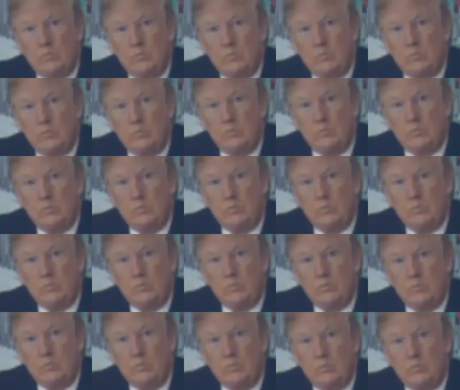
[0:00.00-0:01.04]

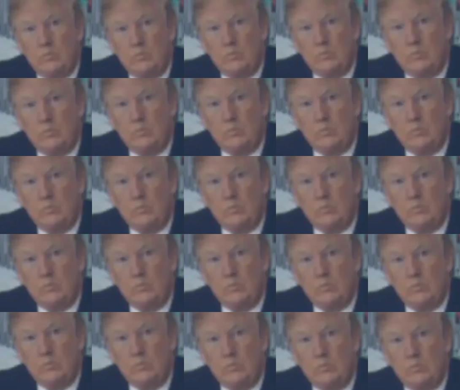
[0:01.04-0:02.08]

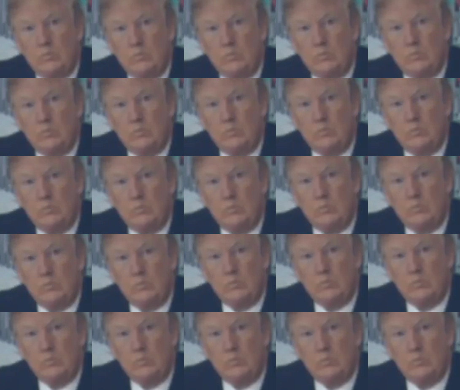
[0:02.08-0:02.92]
(silent)